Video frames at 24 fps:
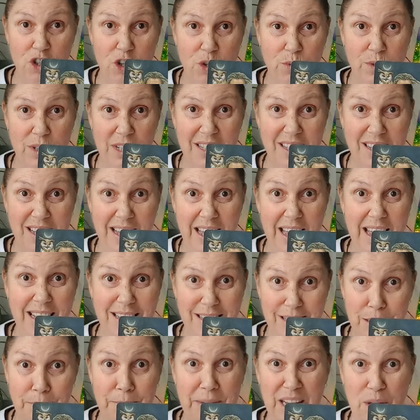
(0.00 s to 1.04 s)
choice. It
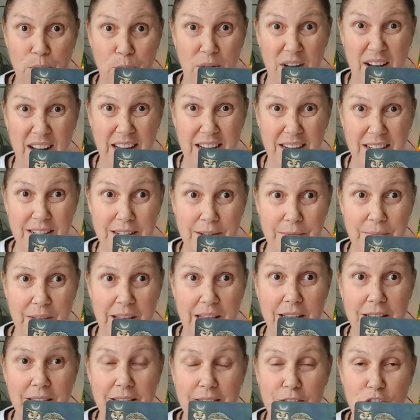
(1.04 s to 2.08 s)
has to be quiet.
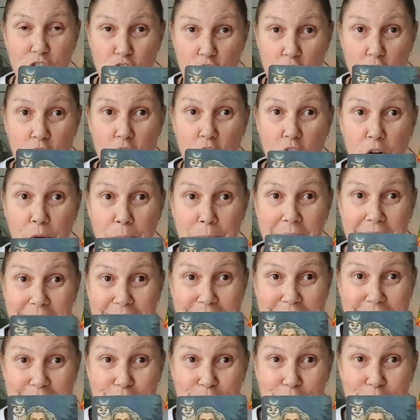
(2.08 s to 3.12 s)
Its job
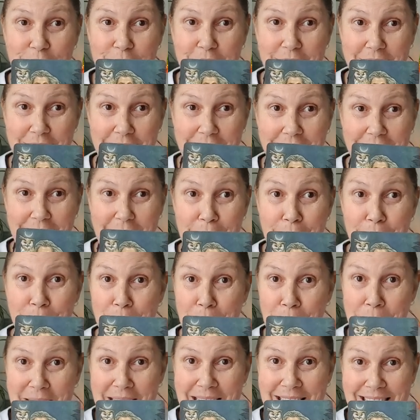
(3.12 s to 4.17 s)
is to keep the
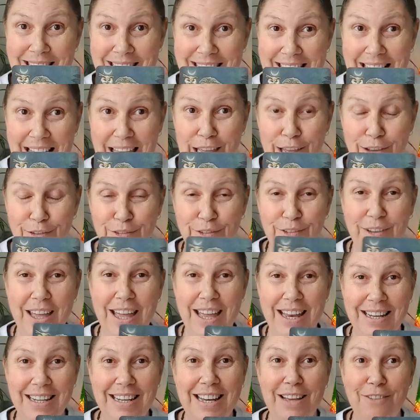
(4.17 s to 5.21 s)
bead safe,
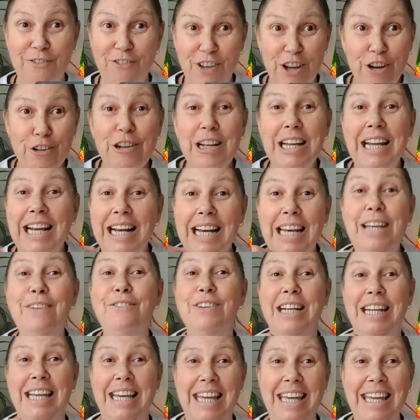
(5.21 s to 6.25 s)
and very
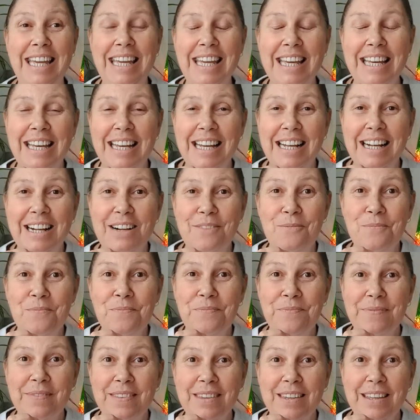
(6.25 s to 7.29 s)
cleverly,
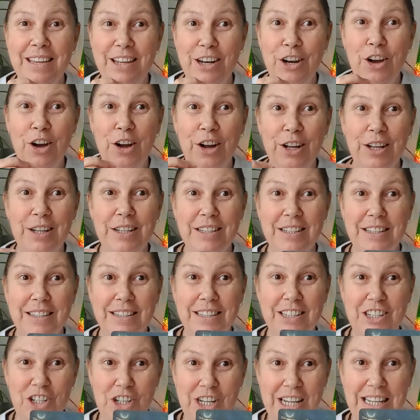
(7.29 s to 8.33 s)
you know,
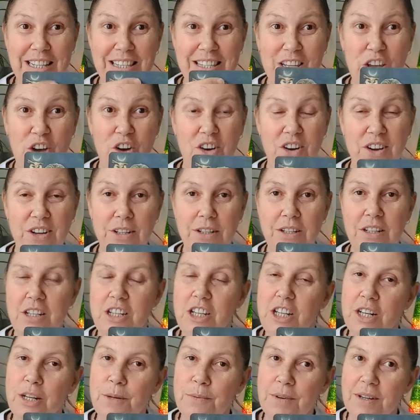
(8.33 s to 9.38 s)
she's gone,
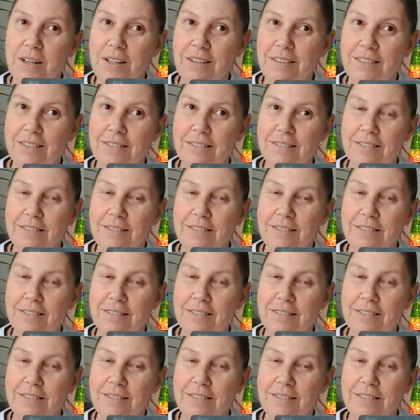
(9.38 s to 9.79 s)
do you know what,